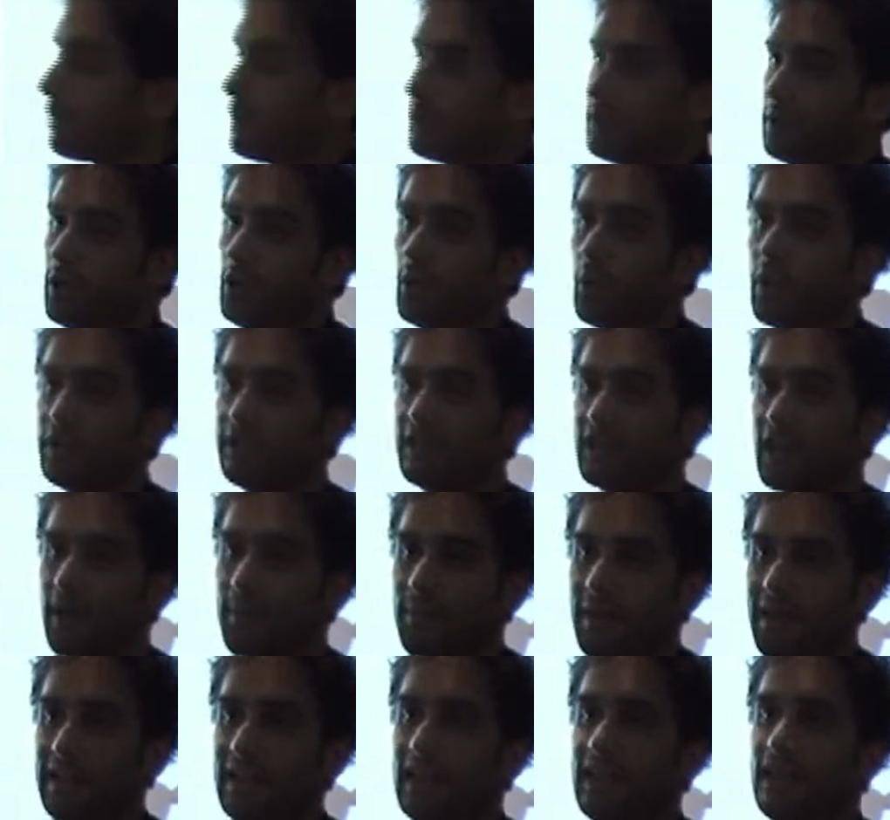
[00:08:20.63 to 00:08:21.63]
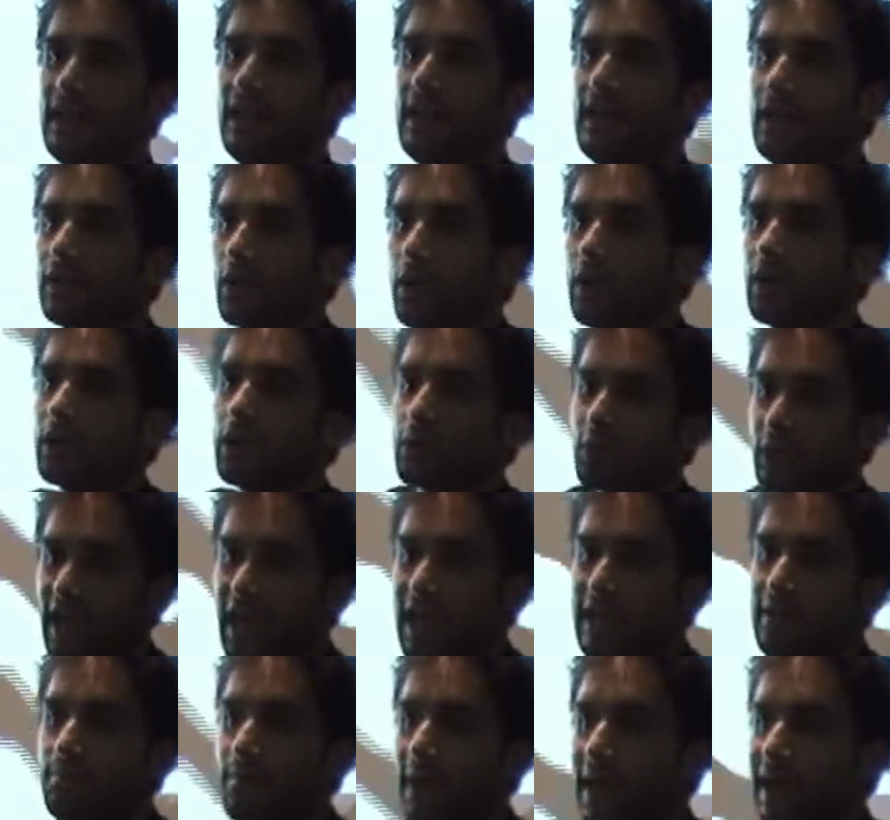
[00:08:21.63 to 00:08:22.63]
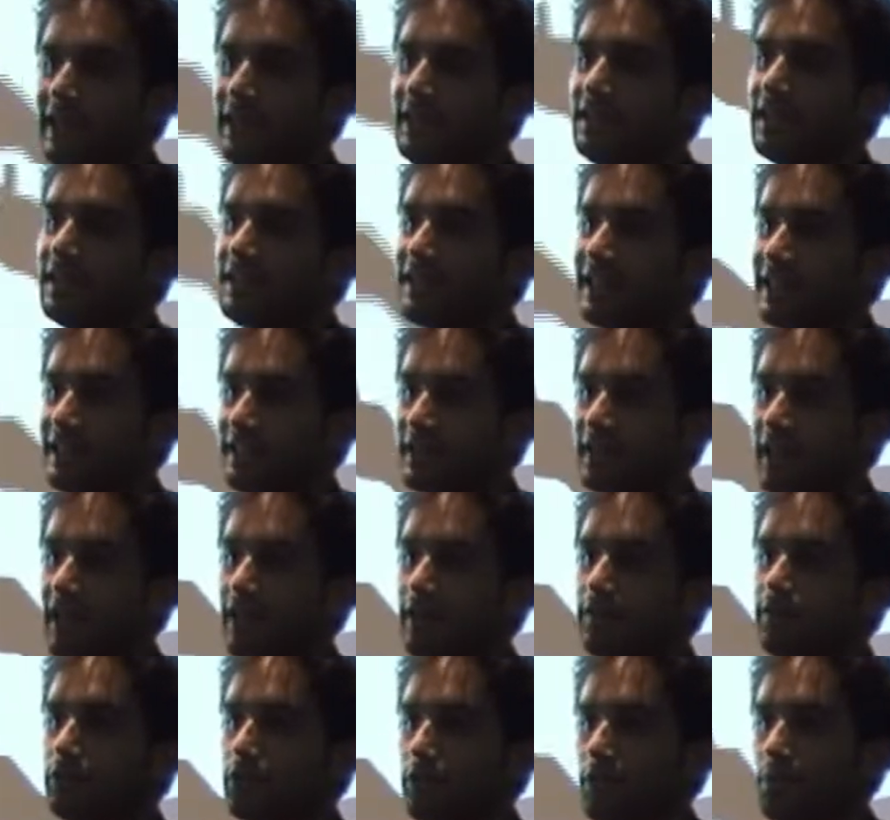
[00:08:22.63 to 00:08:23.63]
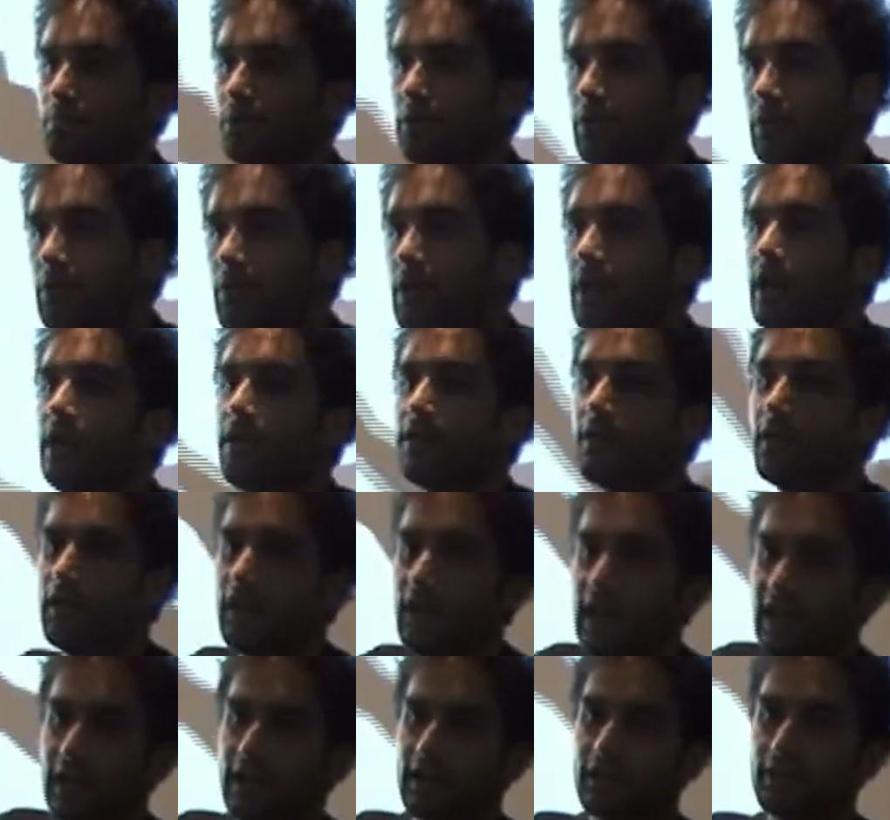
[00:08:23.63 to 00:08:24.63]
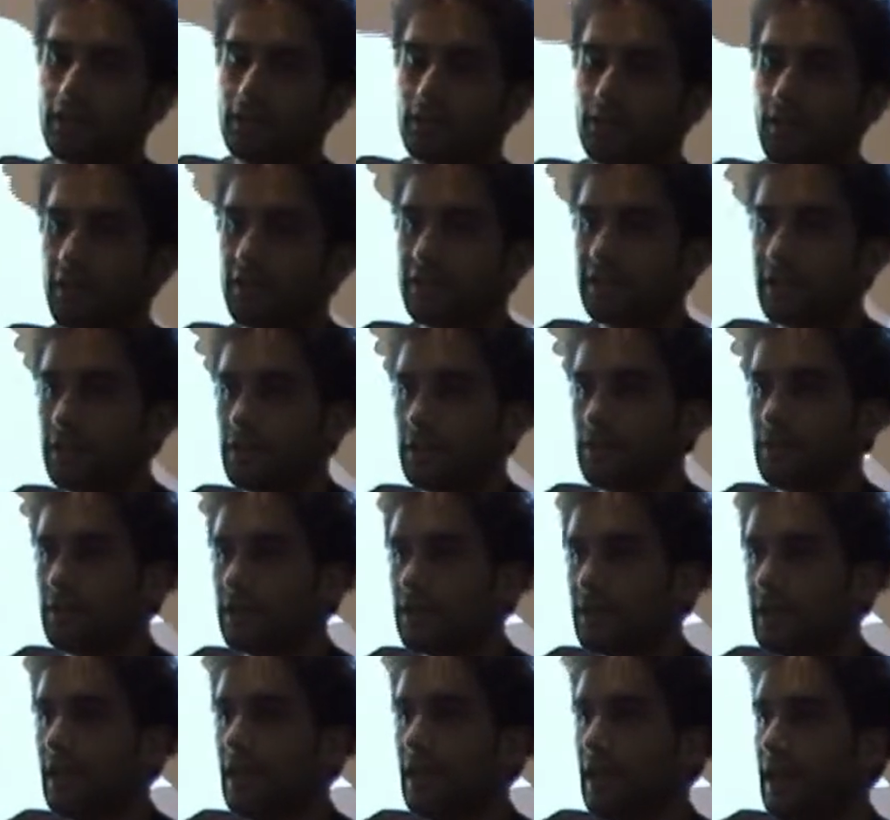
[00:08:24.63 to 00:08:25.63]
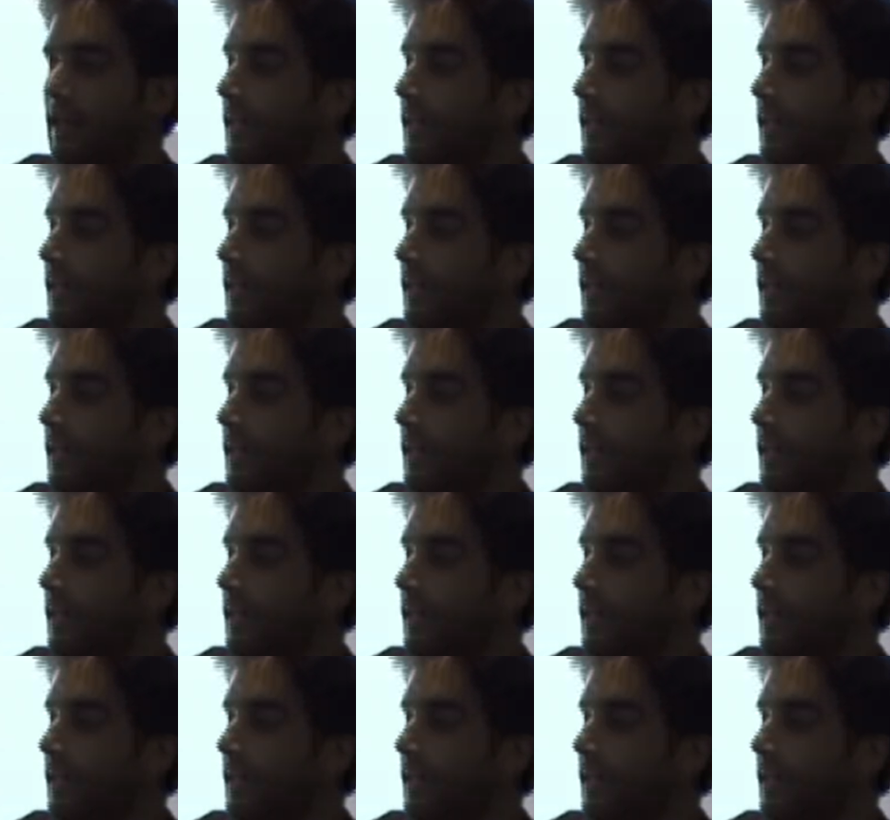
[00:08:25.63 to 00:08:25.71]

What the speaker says: when new ones come in, go and create pages inside of Drupal that link to those issues.